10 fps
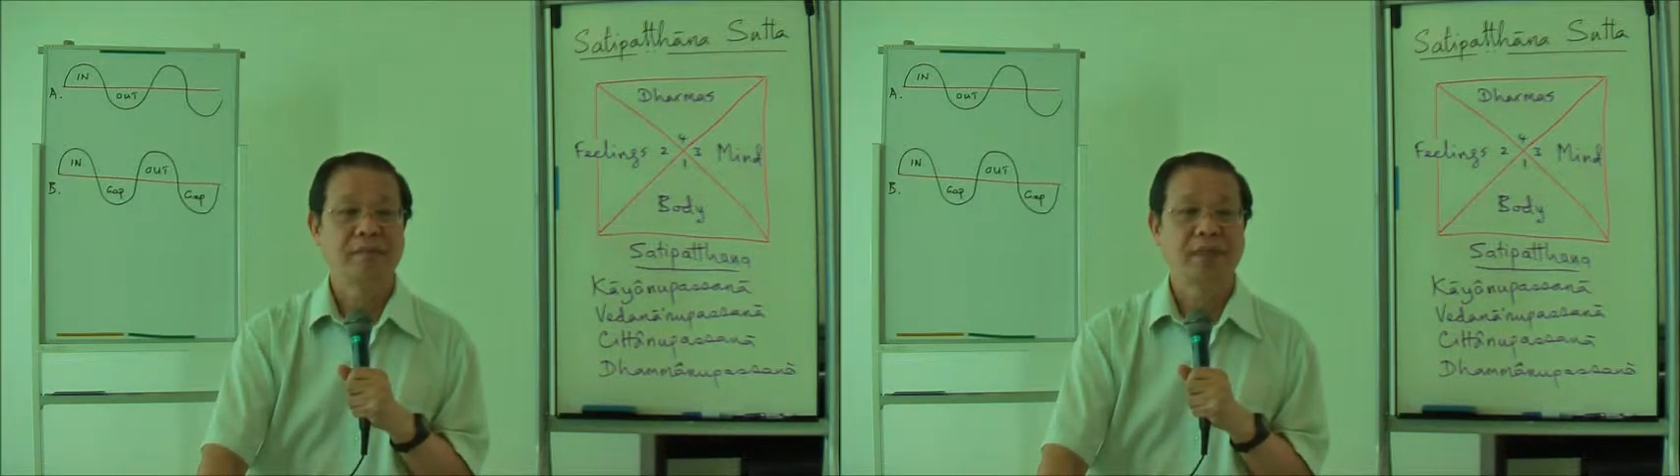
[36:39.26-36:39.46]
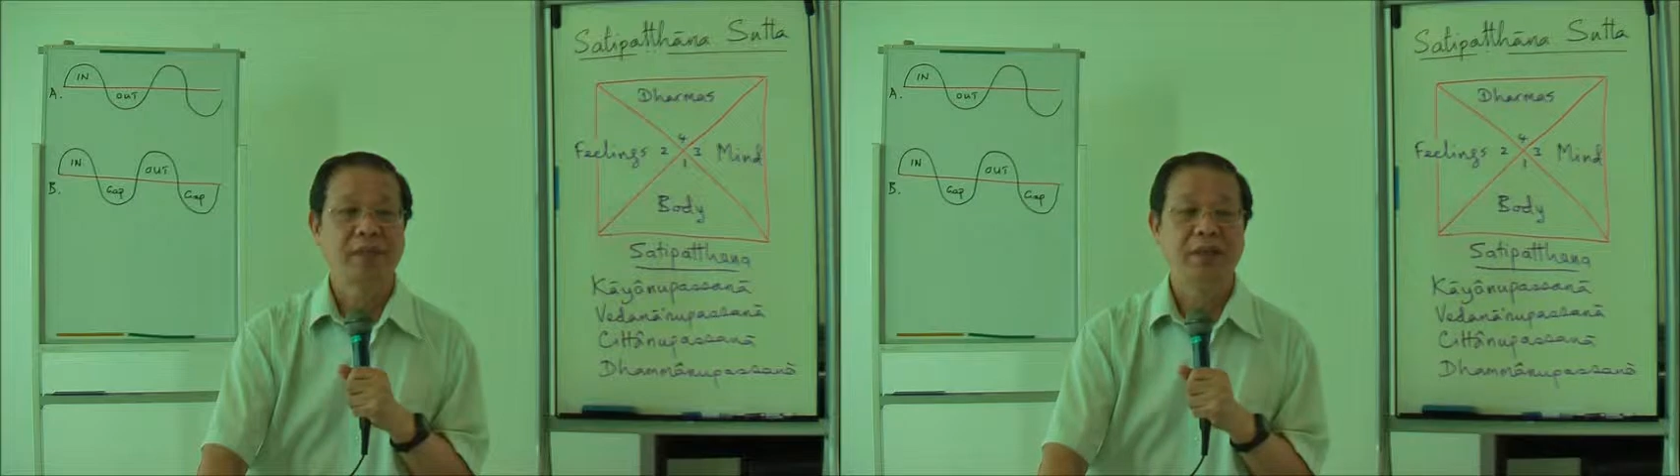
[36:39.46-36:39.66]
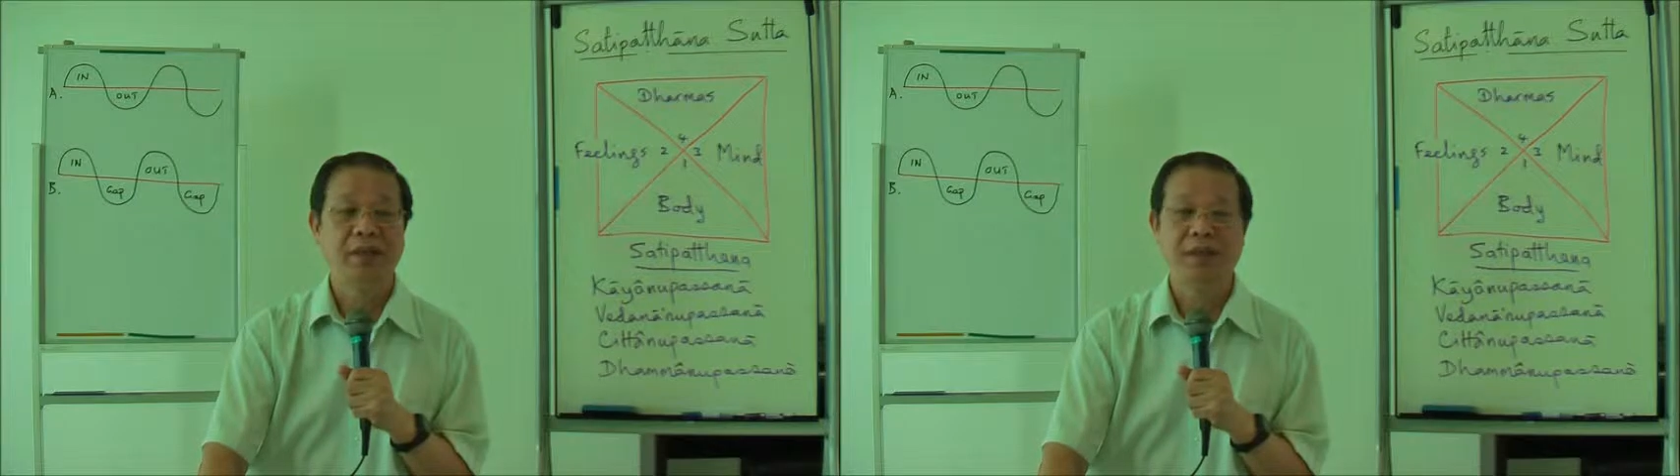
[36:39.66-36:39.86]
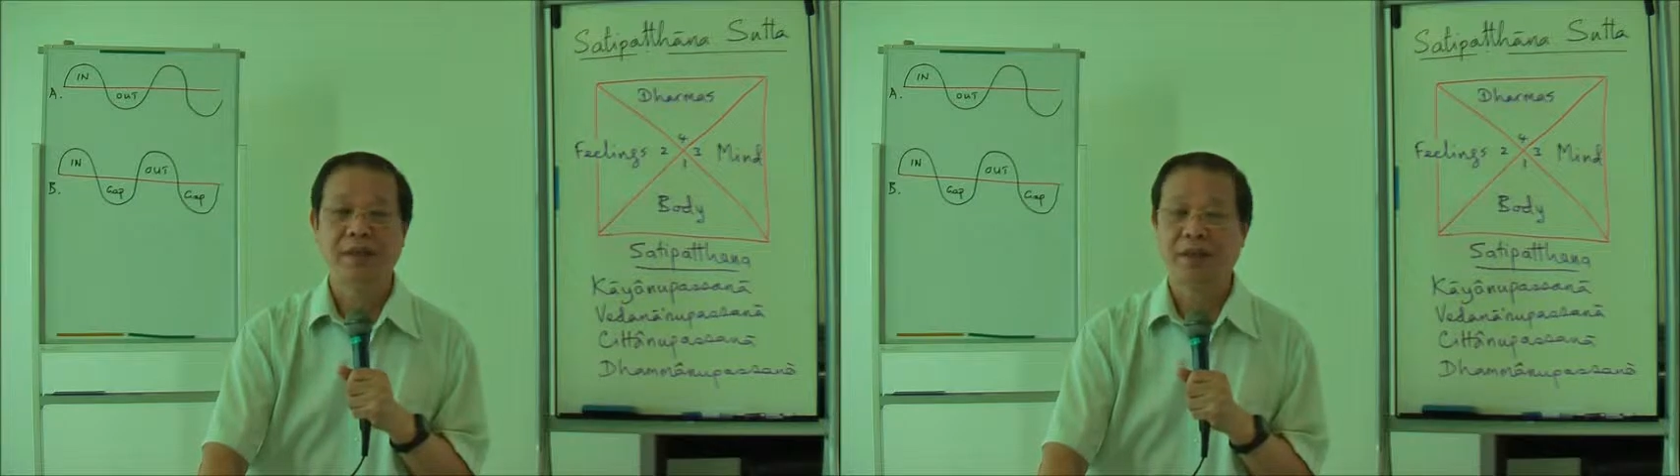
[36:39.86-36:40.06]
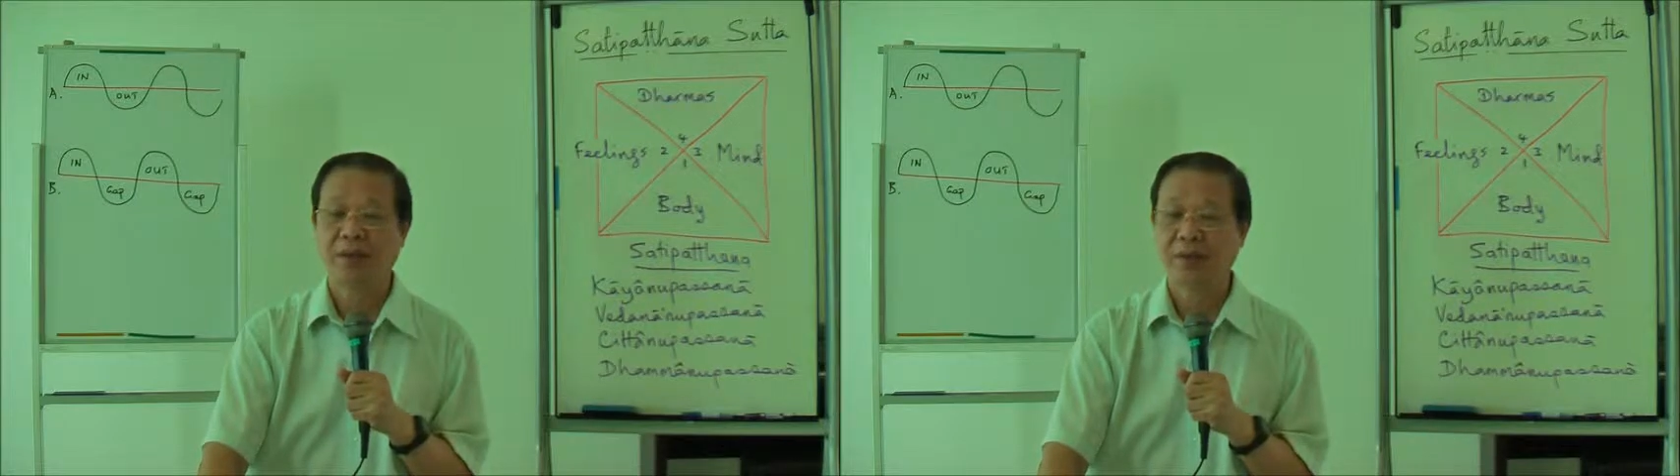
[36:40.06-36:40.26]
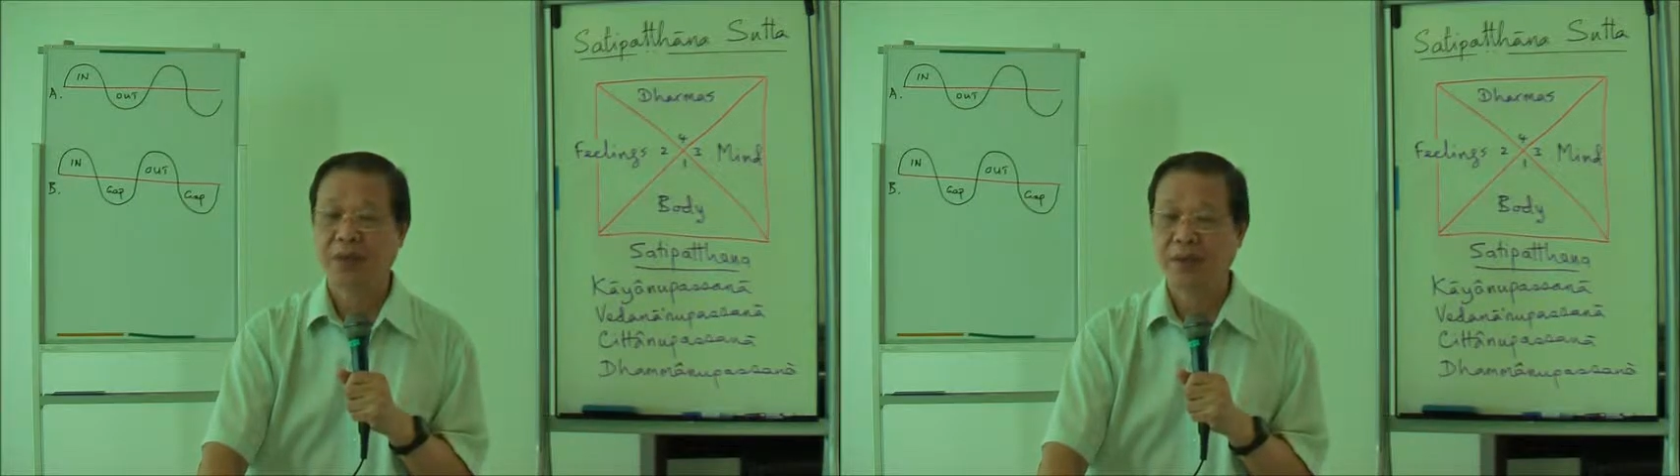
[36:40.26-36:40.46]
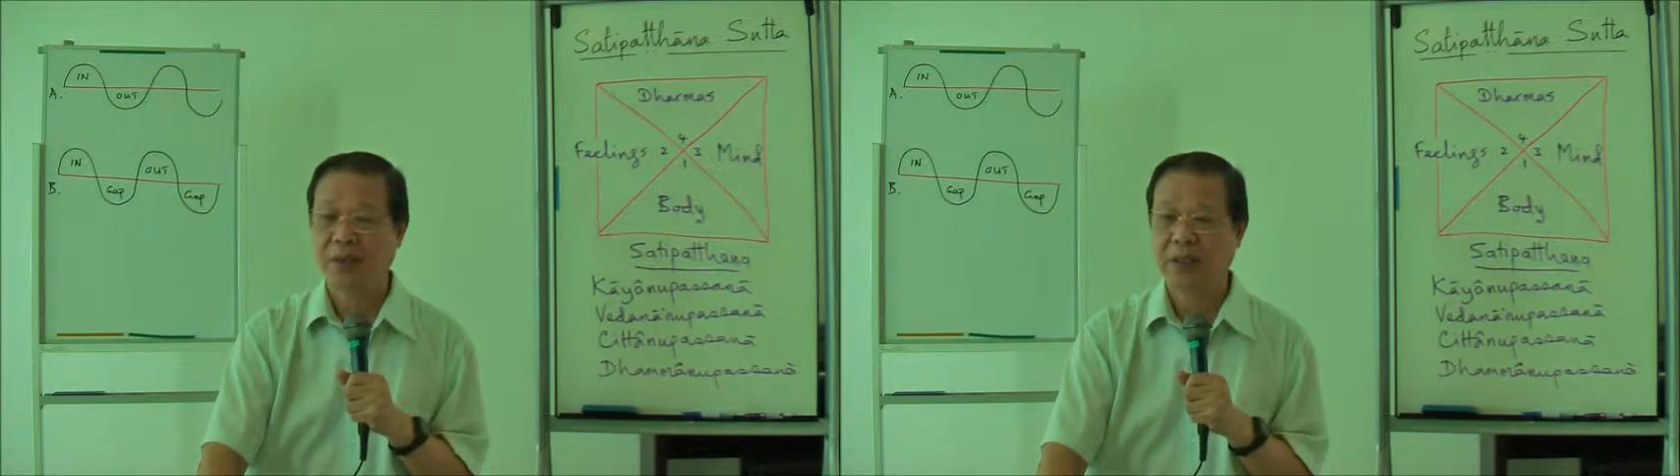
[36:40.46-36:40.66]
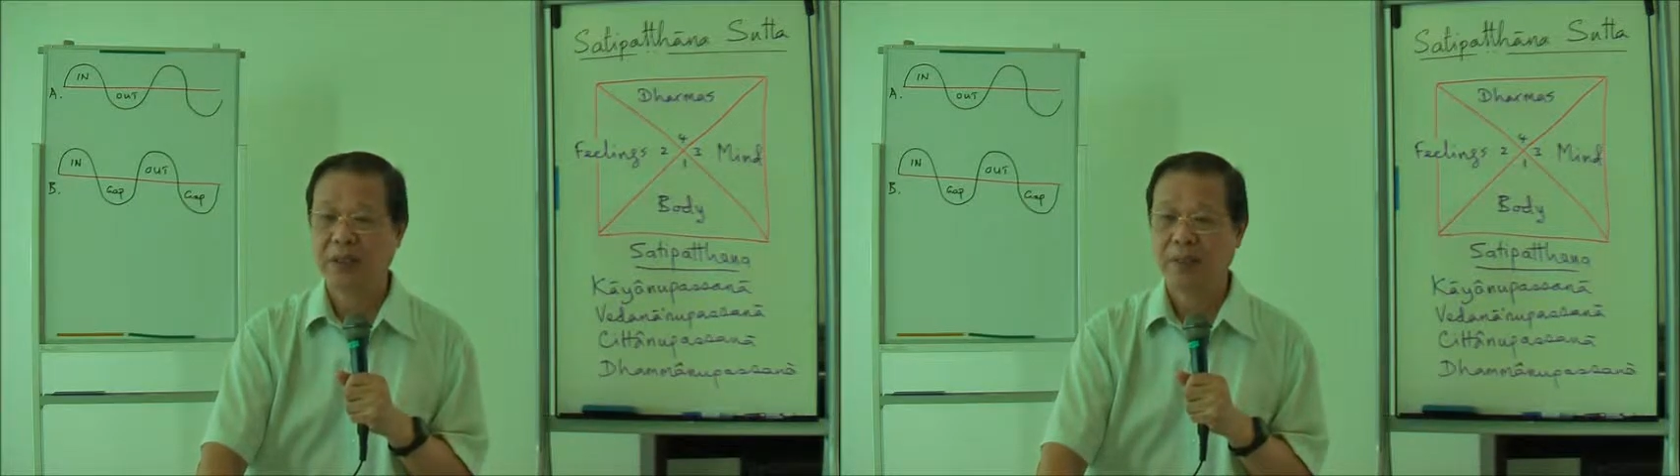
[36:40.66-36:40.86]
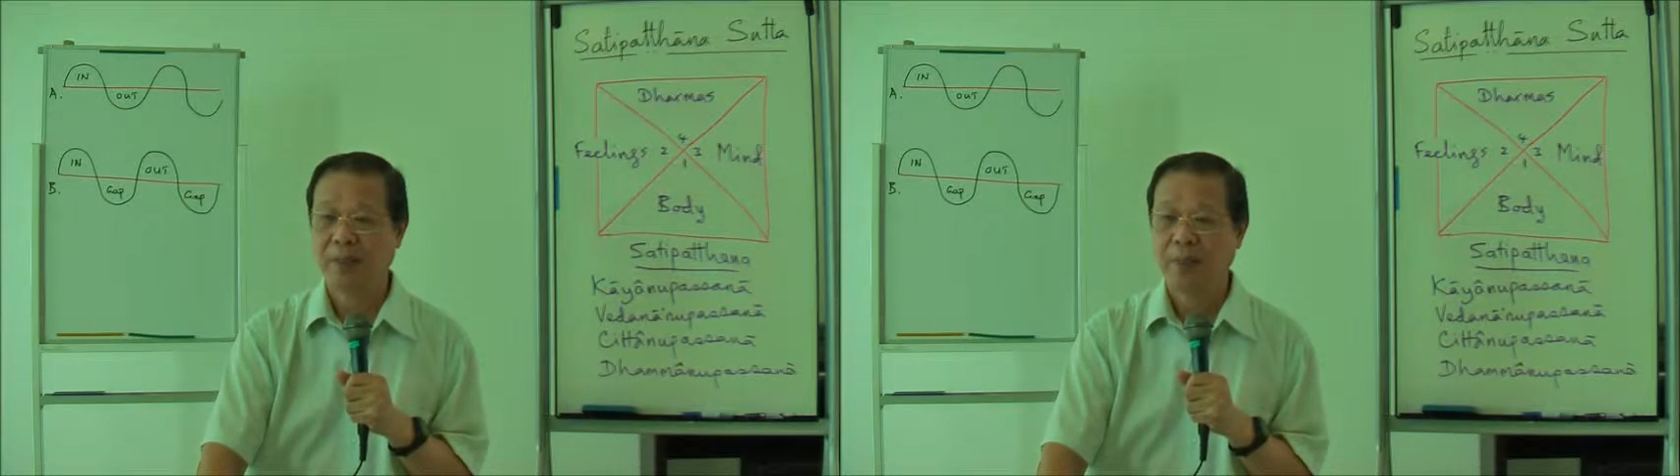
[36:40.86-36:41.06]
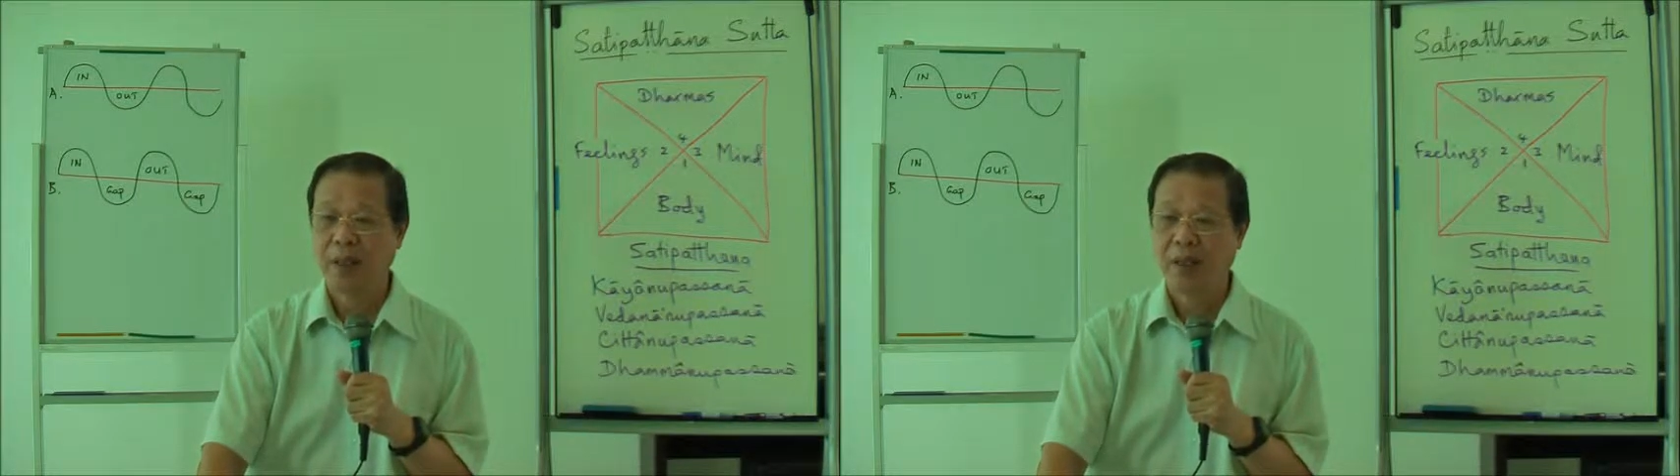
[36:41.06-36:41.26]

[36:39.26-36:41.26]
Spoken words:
meditators and students,